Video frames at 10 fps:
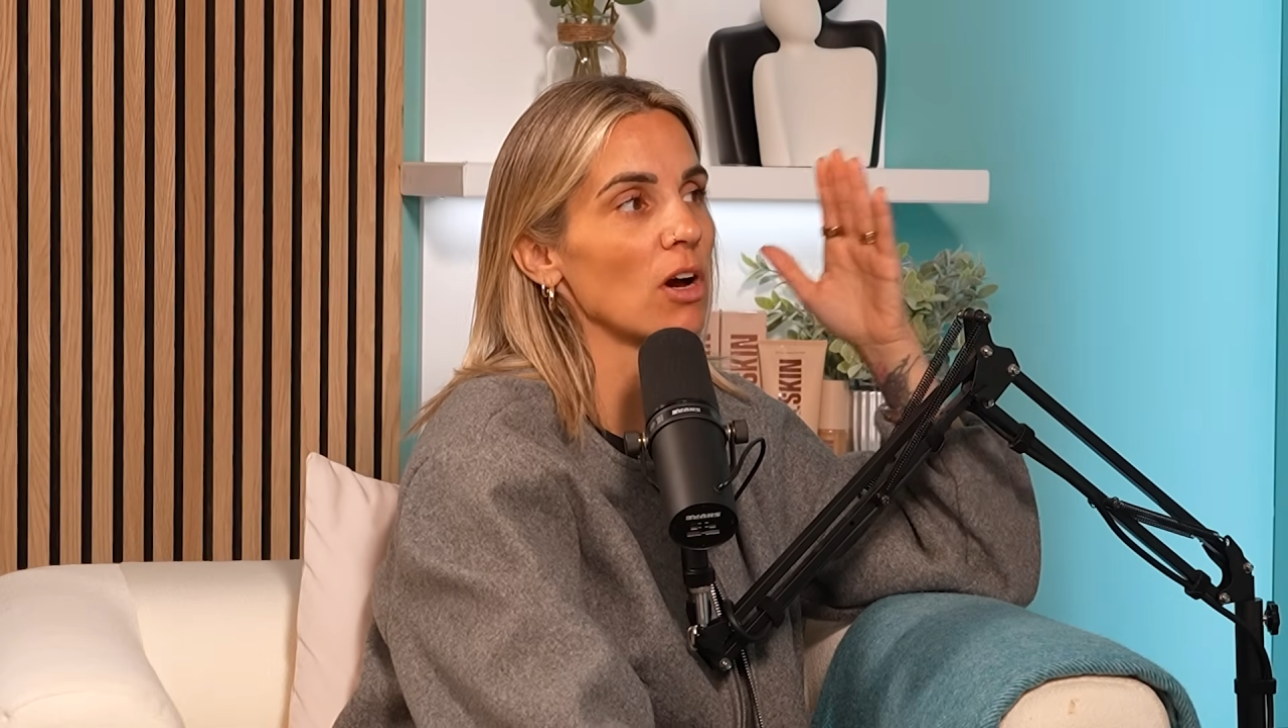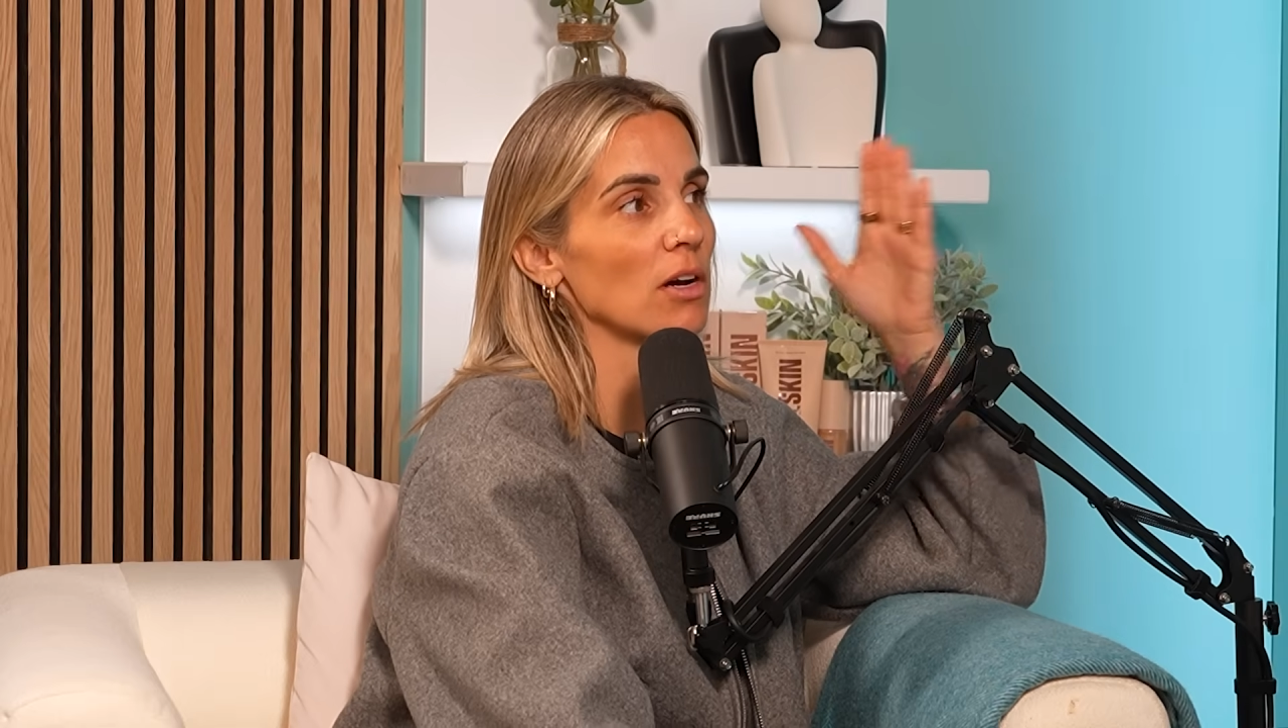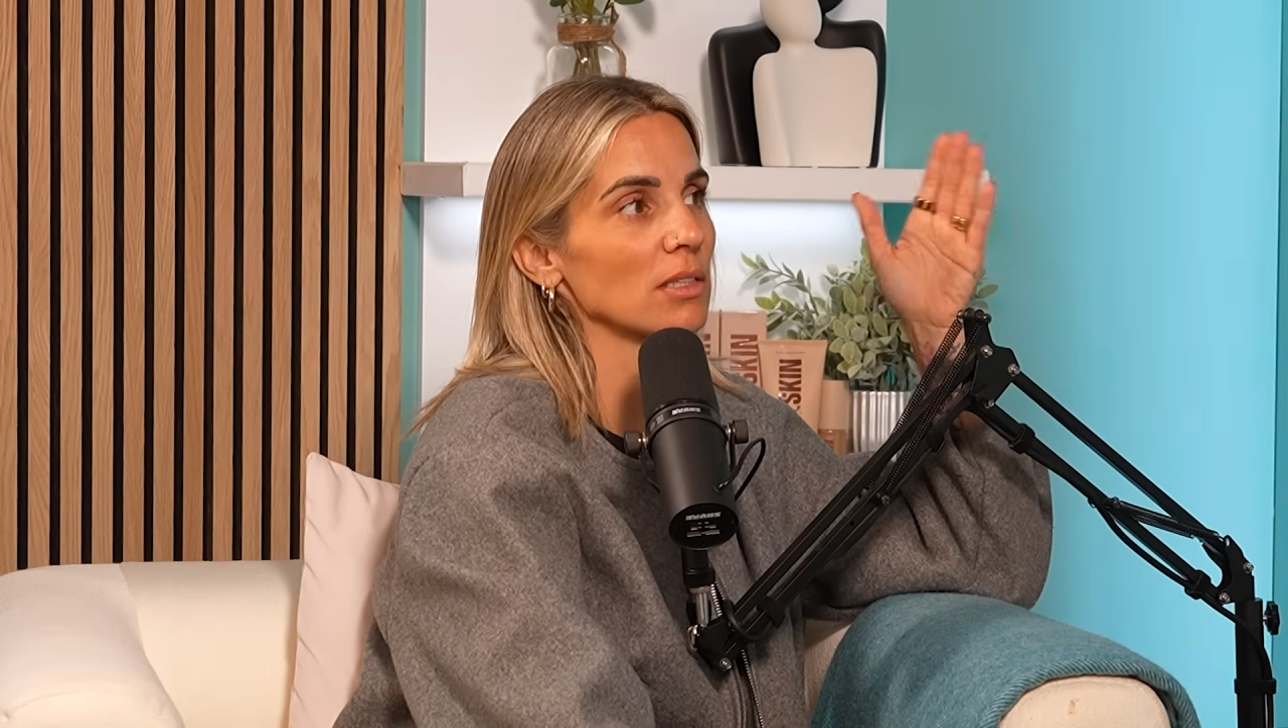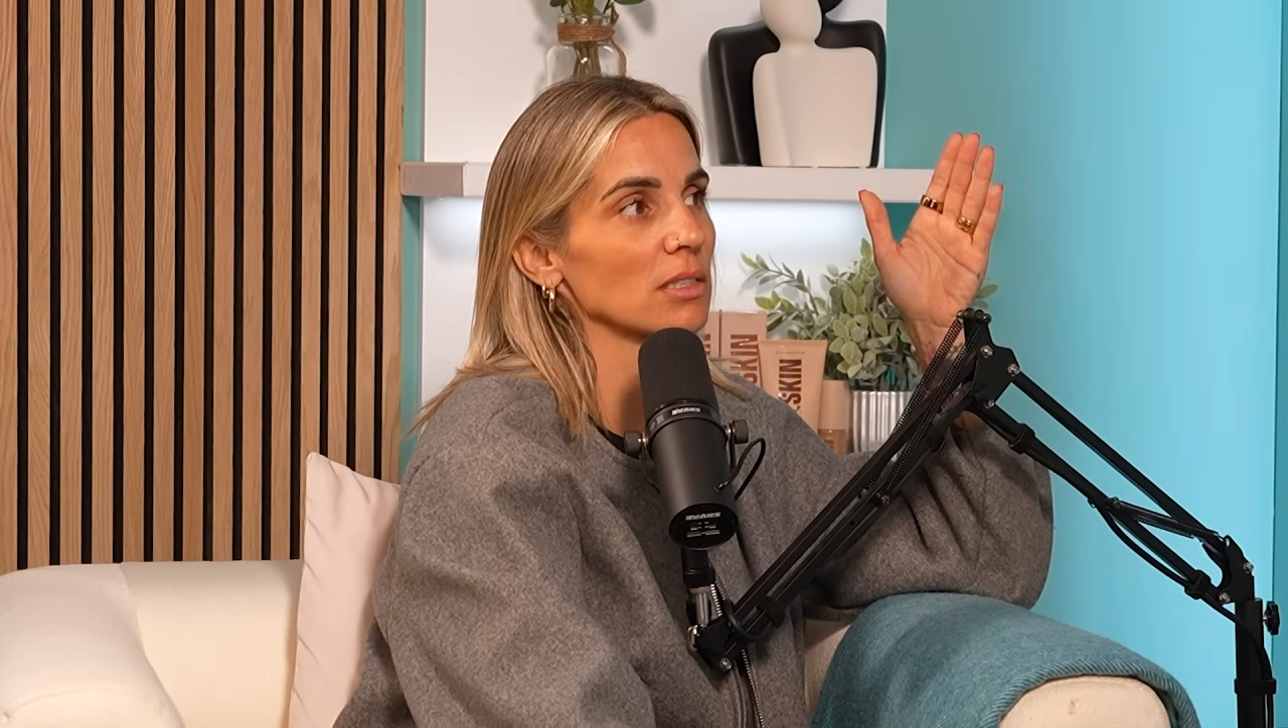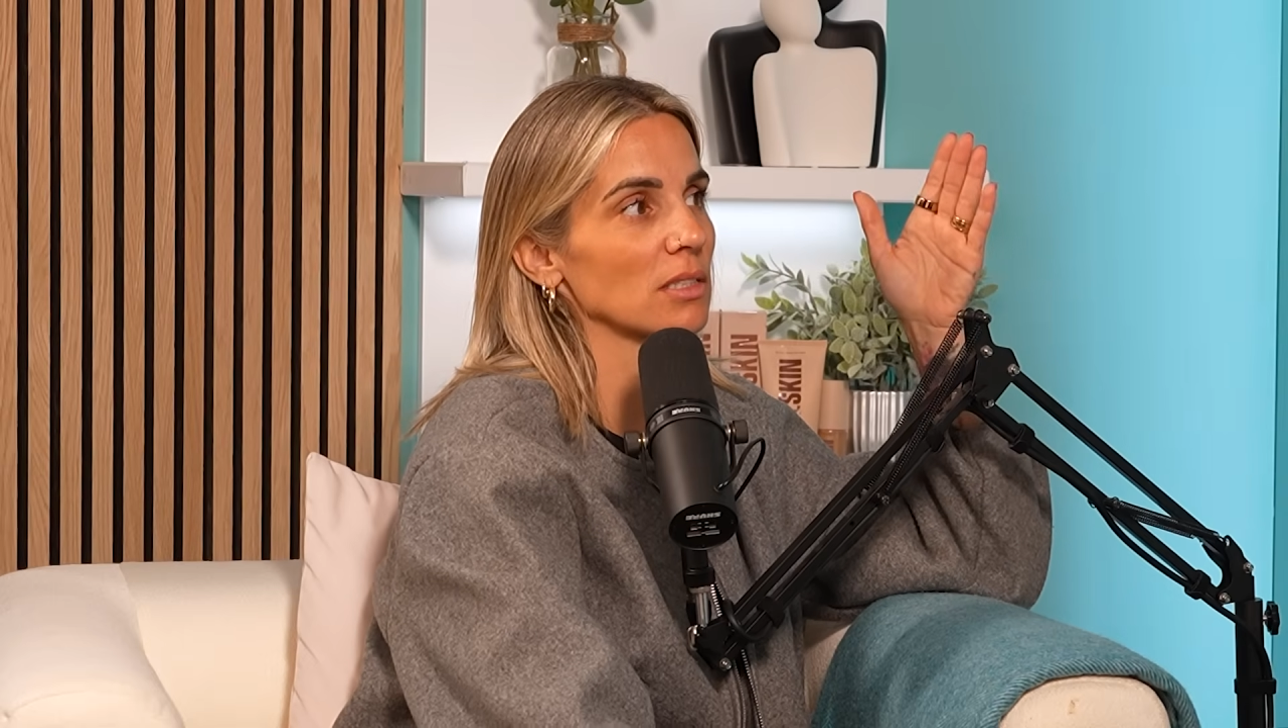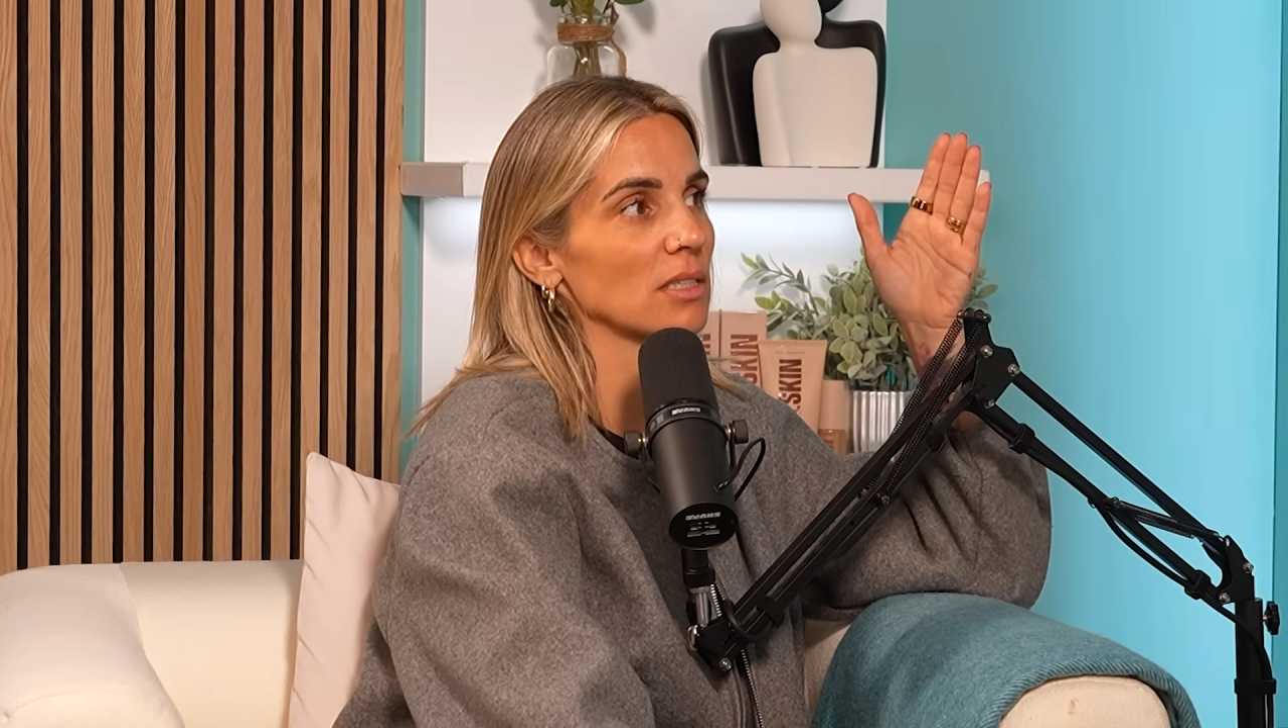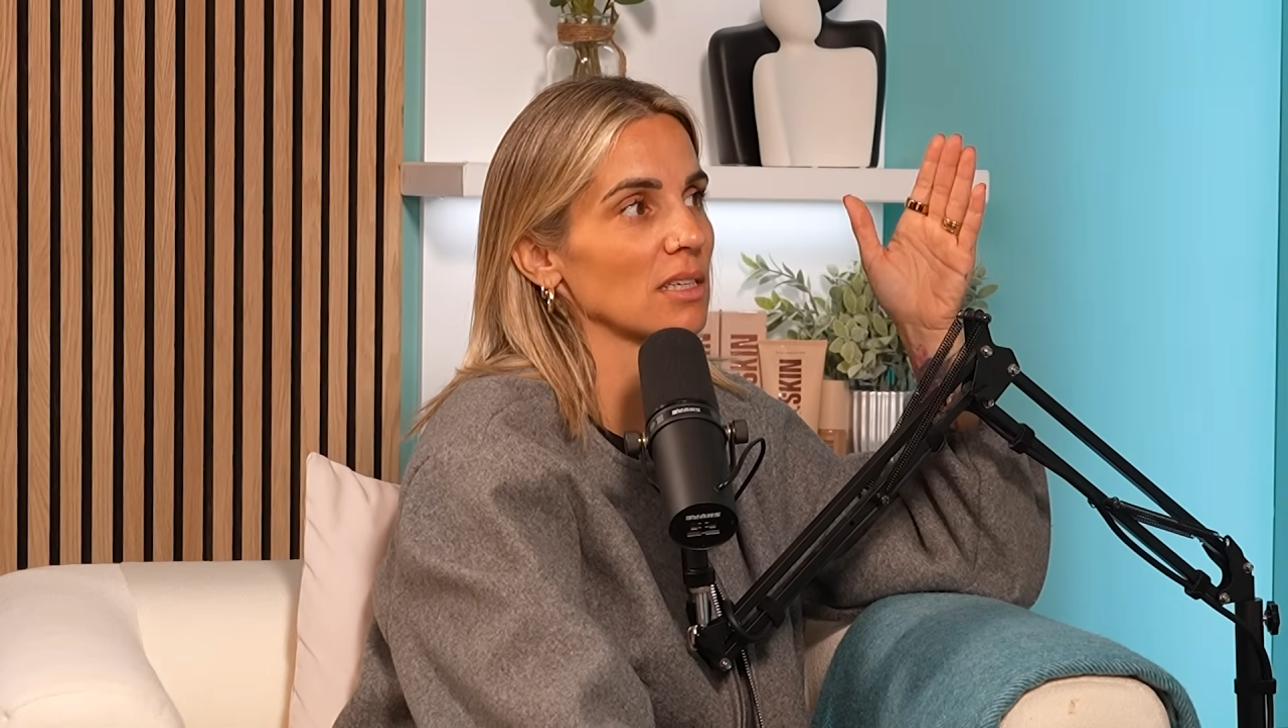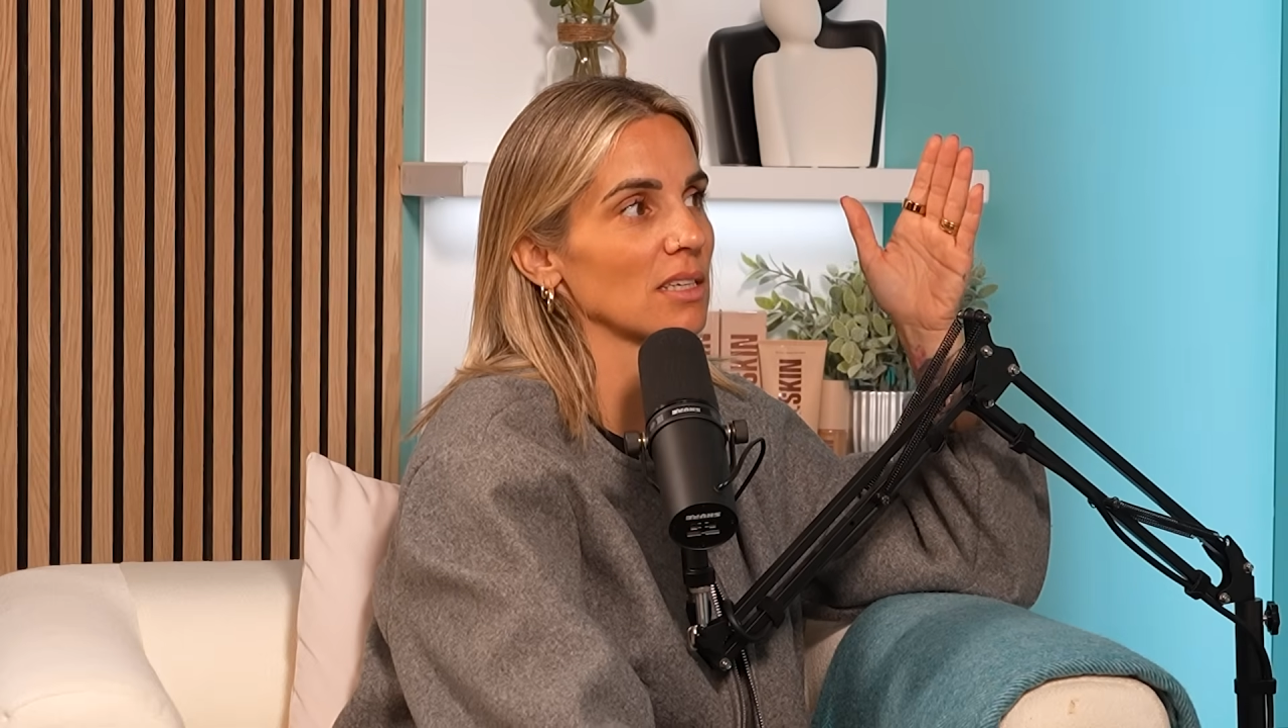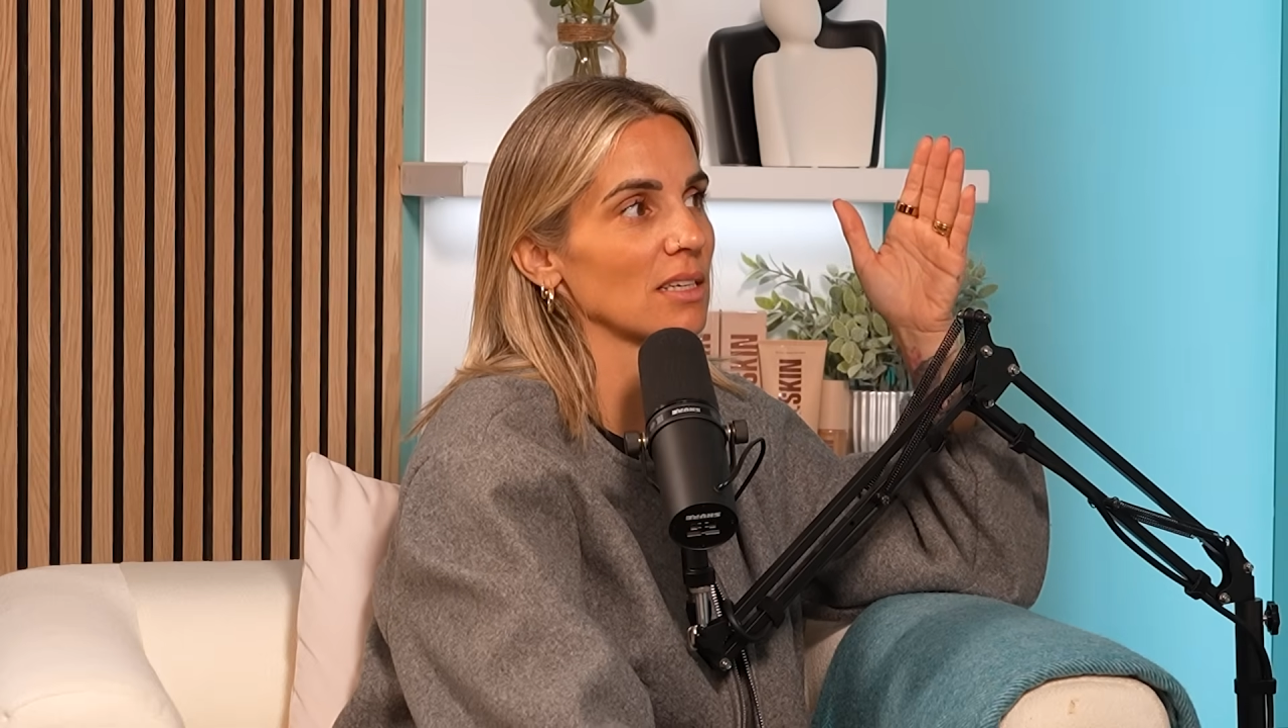ask